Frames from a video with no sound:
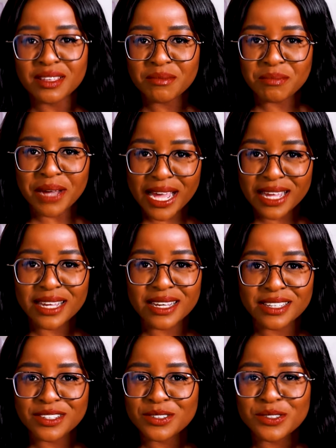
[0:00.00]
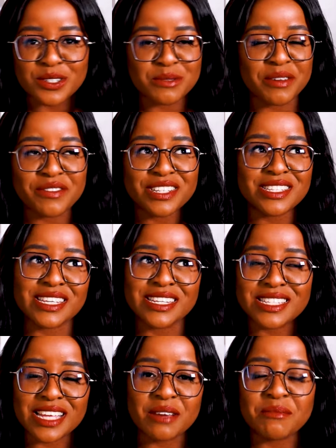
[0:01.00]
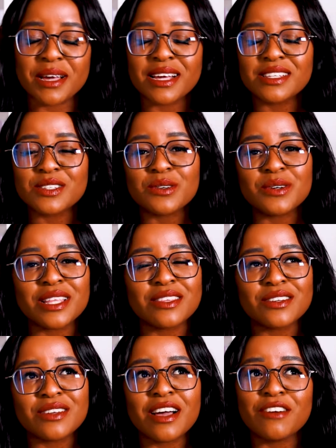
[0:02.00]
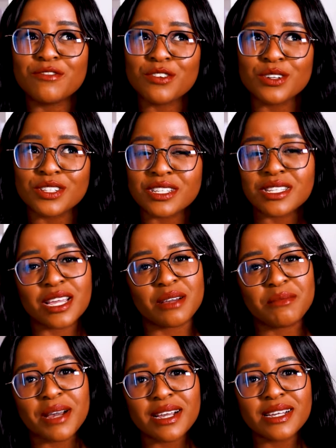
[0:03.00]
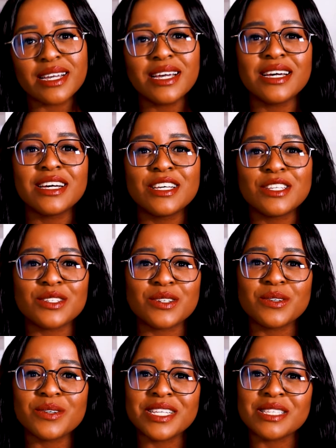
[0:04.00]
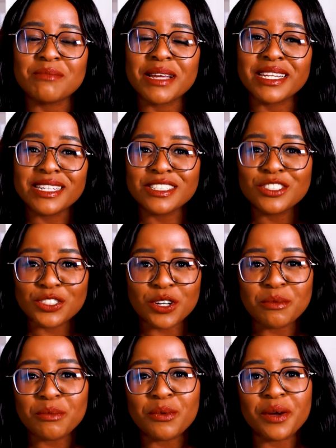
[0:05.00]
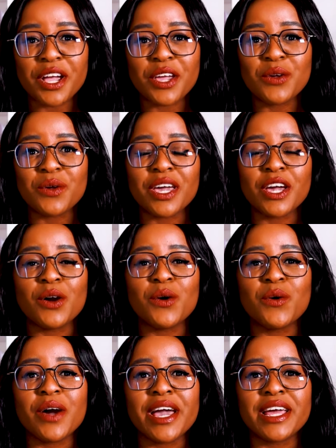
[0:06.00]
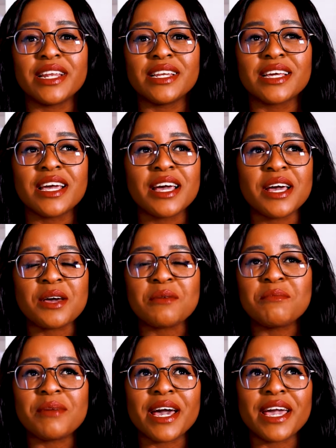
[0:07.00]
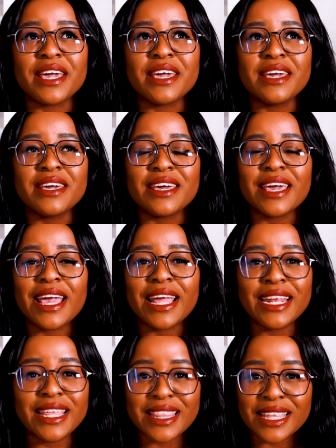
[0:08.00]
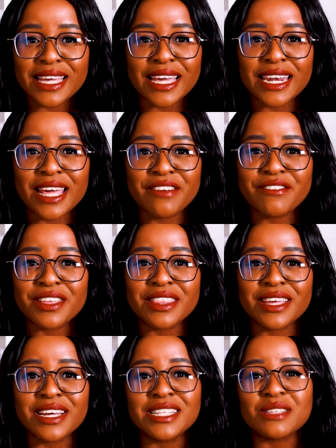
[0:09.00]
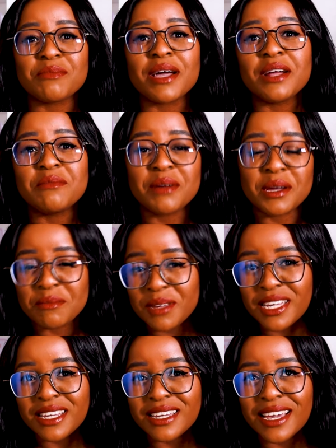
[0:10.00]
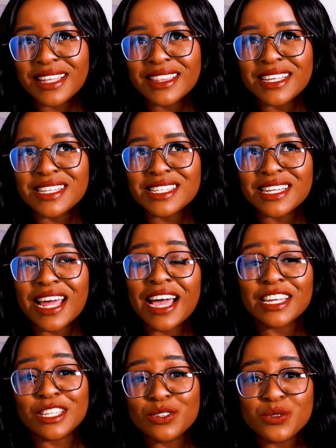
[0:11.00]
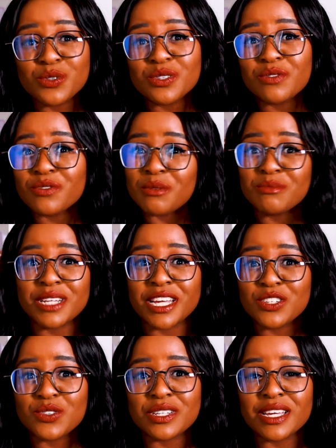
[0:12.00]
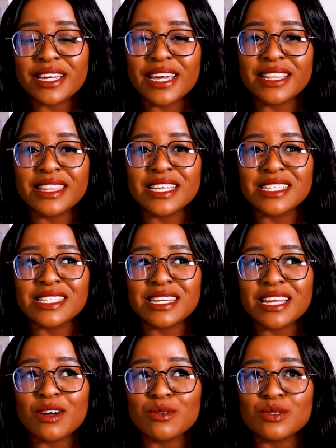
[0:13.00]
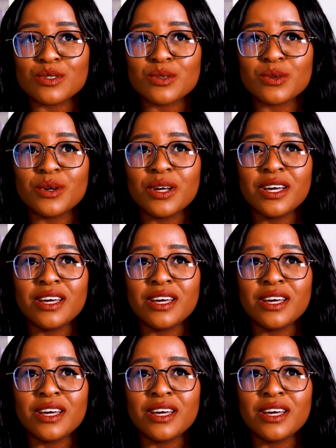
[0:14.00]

bank, you know, because my friend said it's like a bank. So I thought a vault is like a bank. So it's my little shop where you can go and buy anything and everything inspired by me, and things that I use from day to day, and things that I also